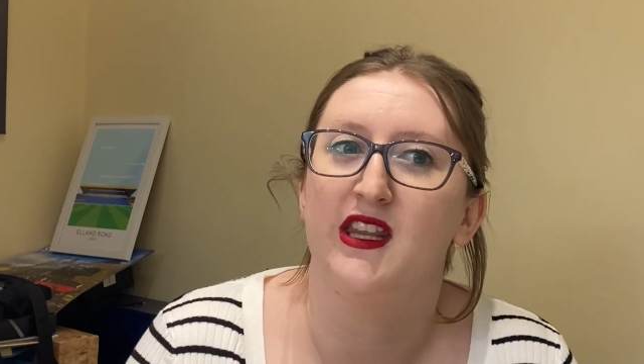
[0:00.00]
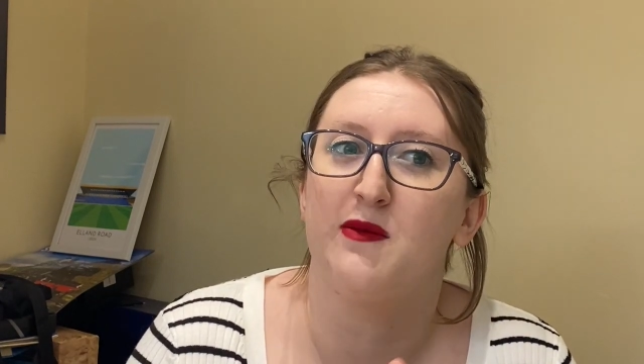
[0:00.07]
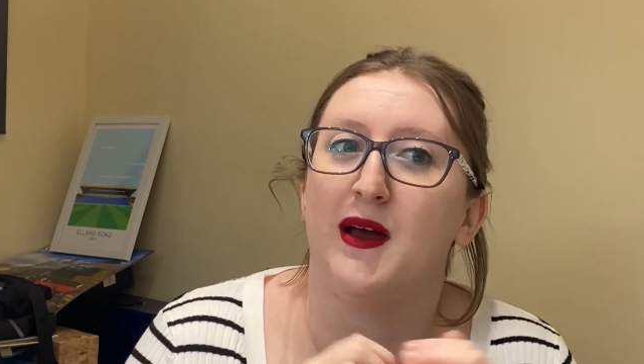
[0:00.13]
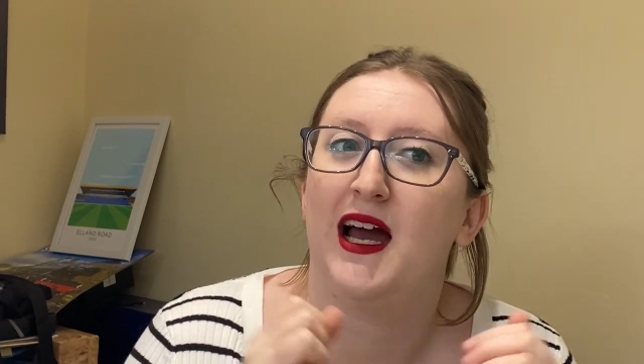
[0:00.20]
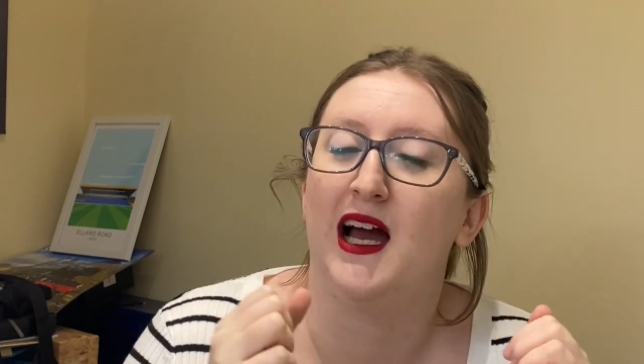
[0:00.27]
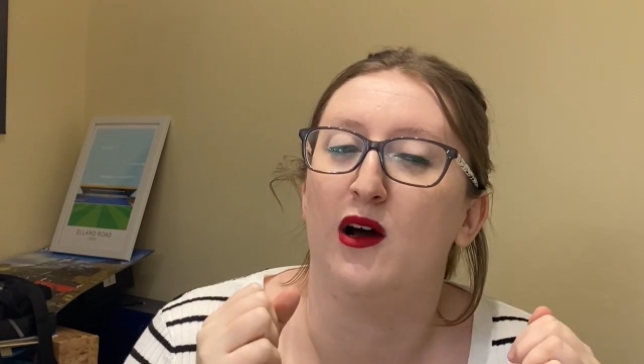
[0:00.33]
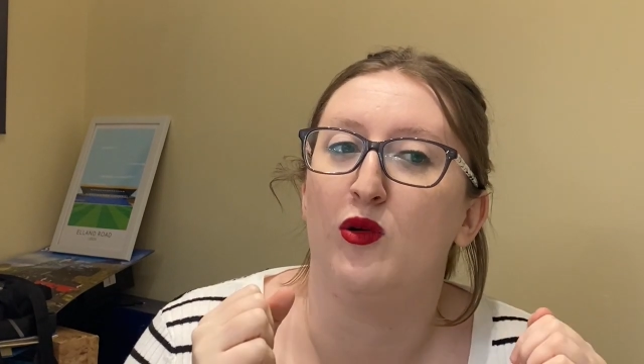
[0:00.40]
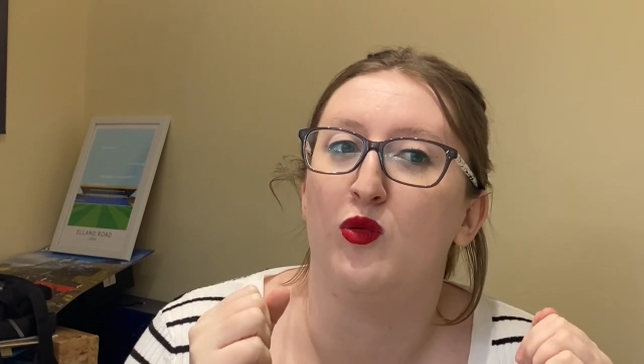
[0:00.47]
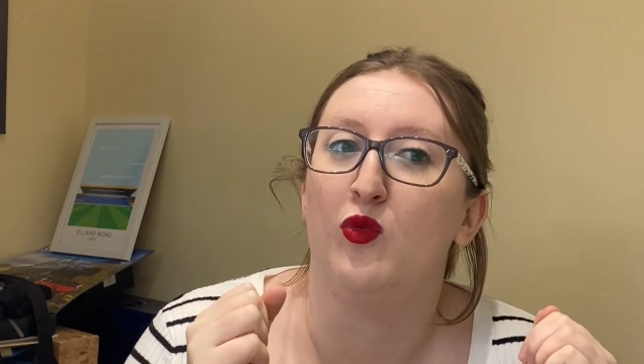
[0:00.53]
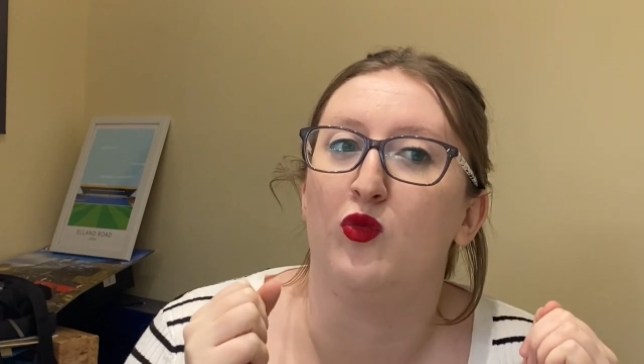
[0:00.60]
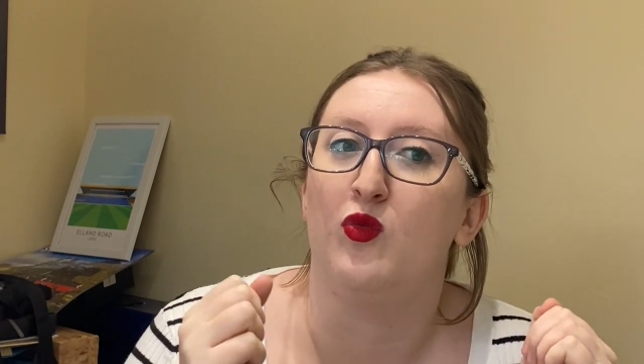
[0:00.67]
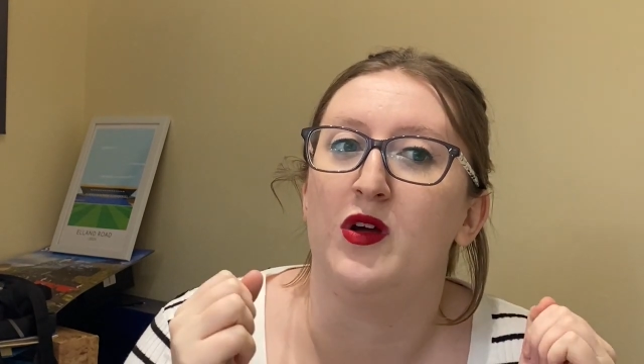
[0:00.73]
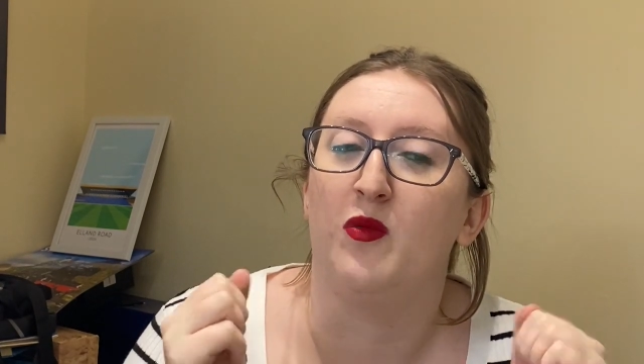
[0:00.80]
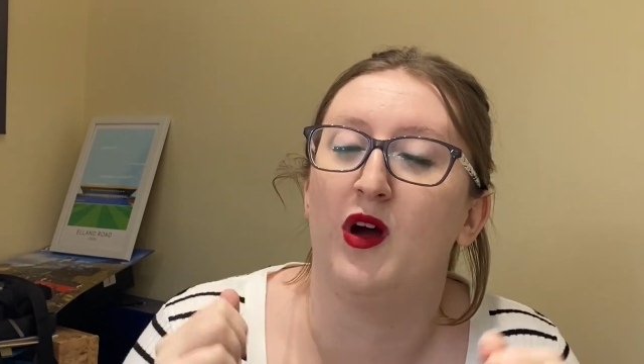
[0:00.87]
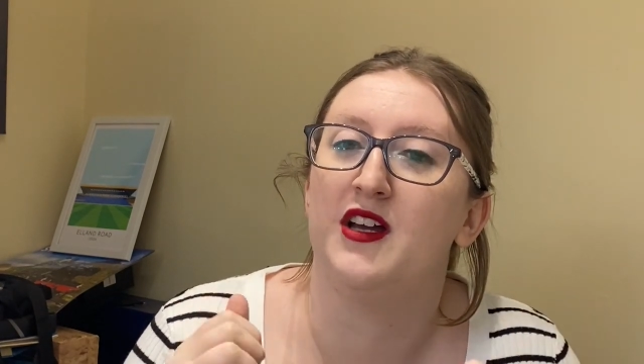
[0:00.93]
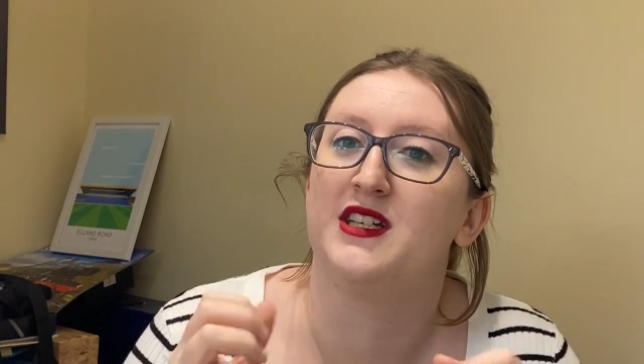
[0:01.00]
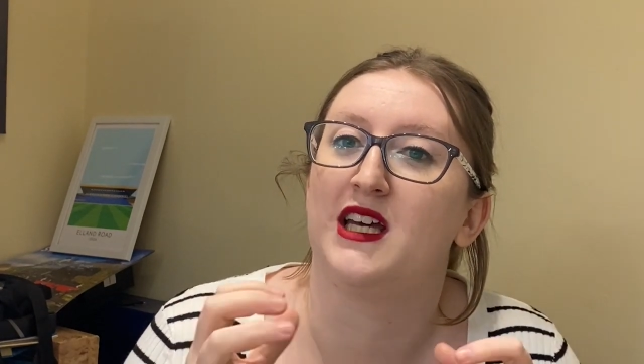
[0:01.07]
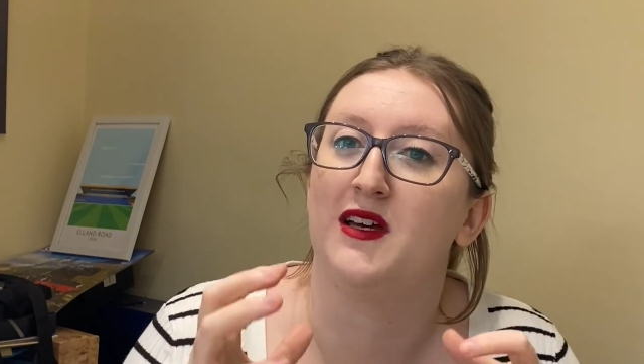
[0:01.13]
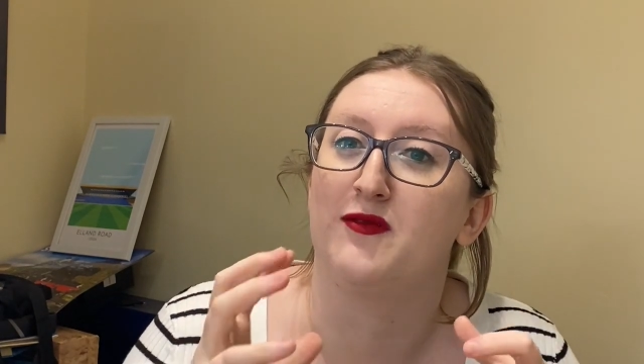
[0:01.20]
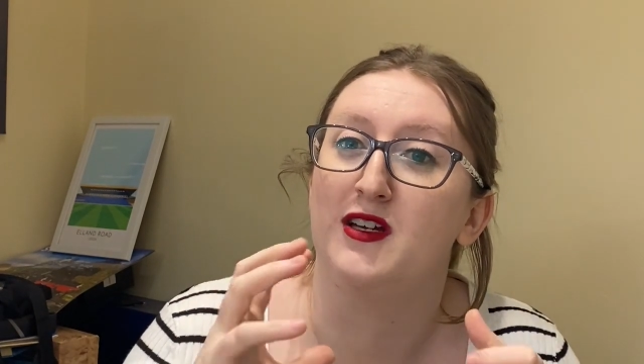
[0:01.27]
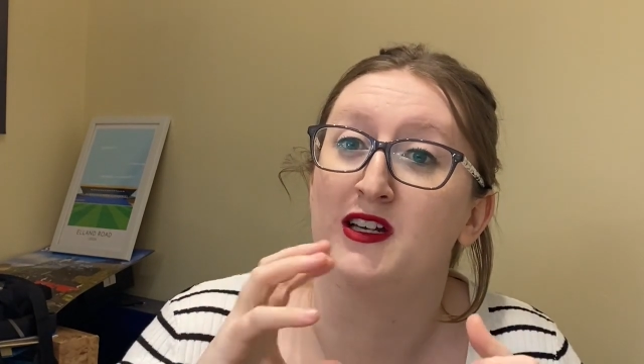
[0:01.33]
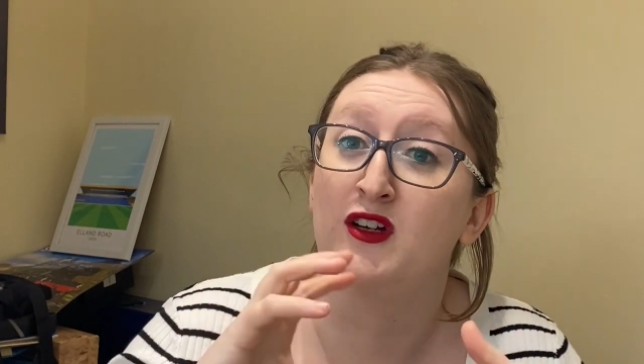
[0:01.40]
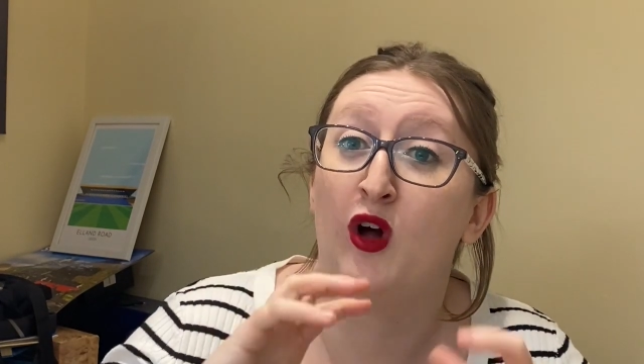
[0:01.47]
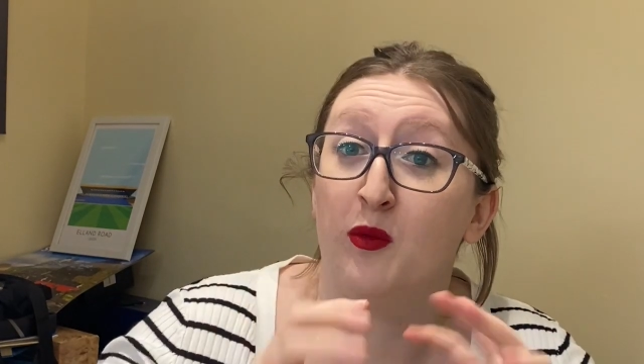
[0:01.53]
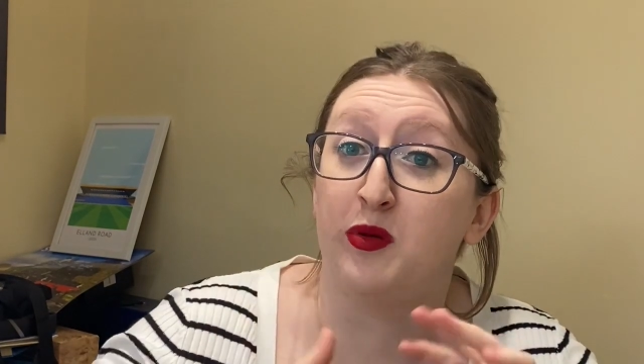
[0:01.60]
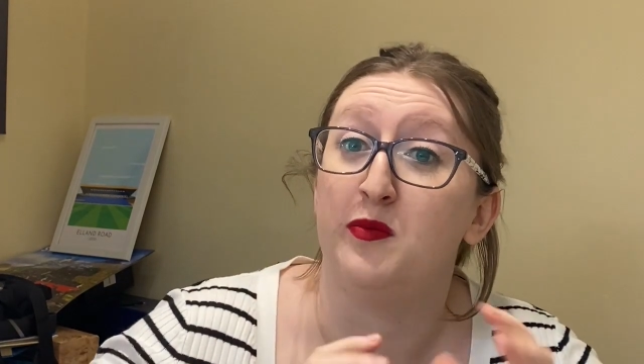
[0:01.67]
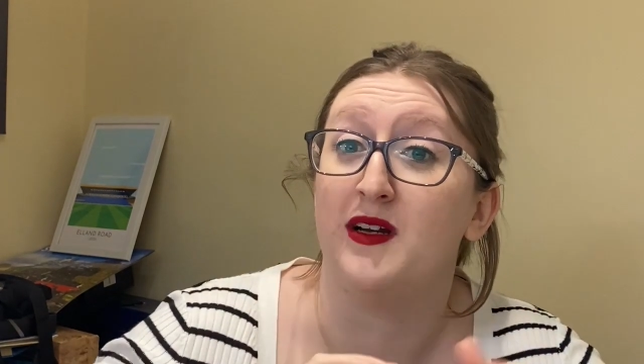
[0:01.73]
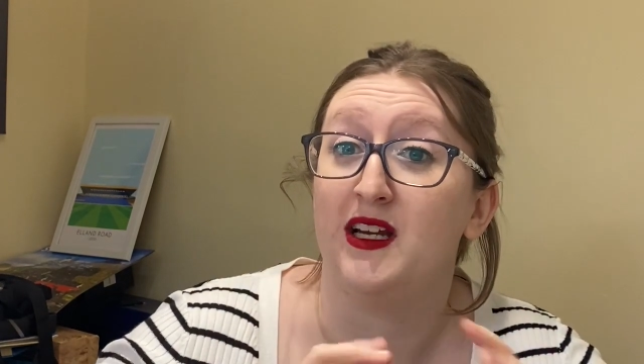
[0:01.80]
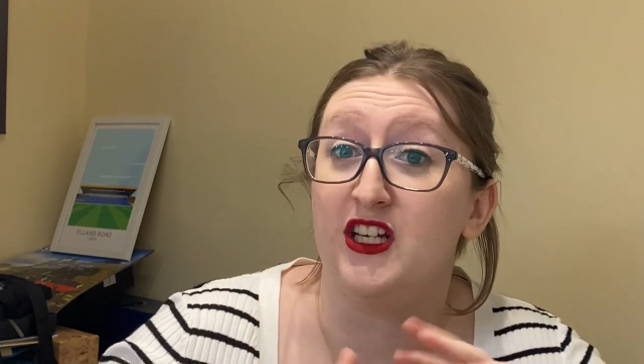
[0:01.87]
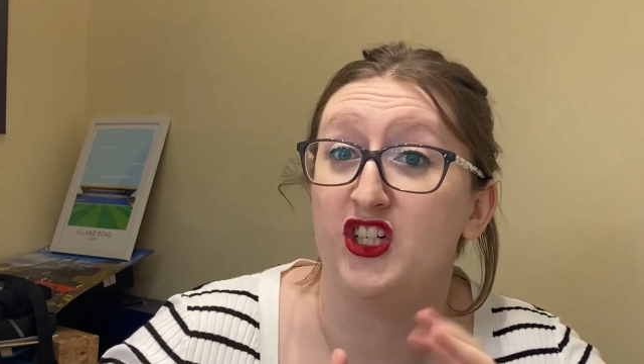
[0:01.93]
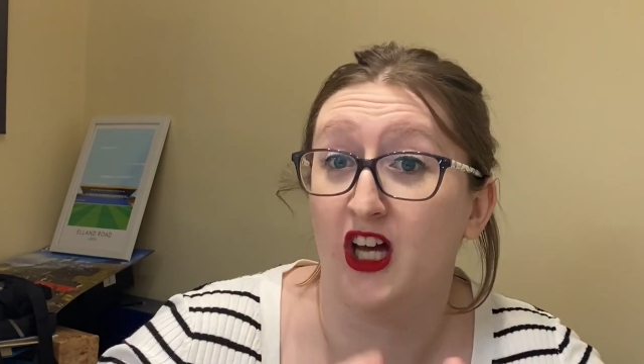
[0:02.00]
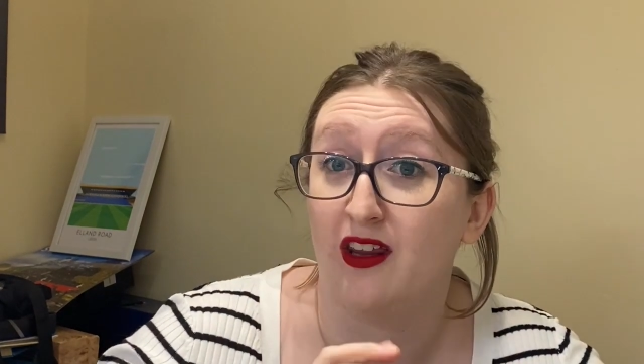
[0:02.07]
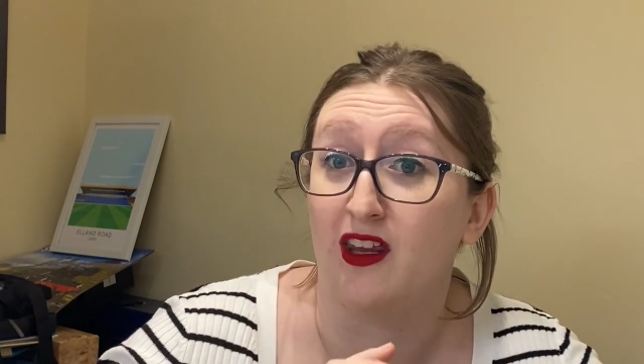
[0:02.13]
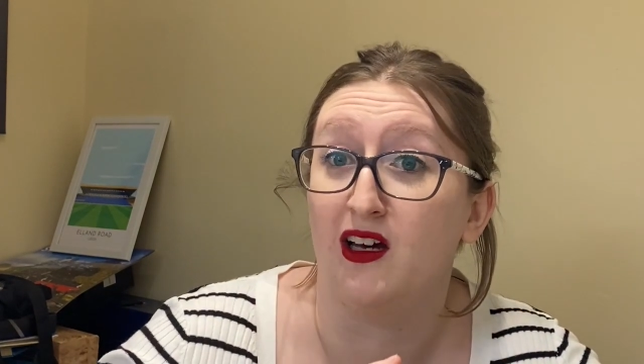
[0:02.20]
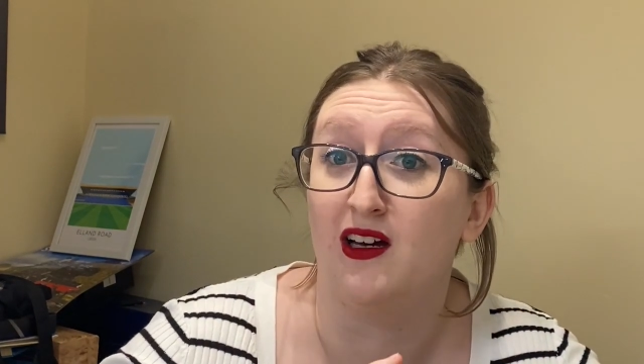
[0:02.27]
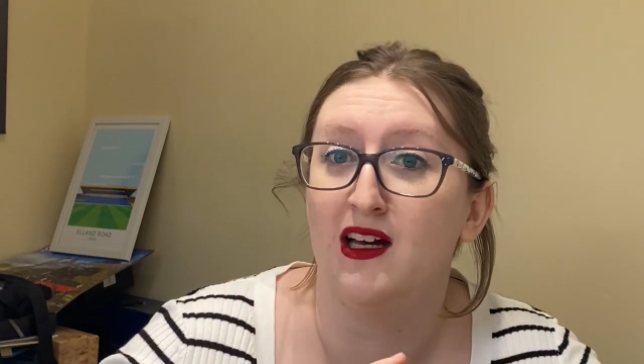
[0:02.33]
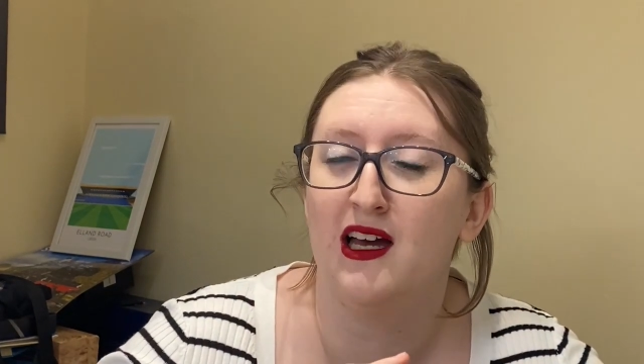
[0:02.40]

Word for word: but how we work together and complement each other,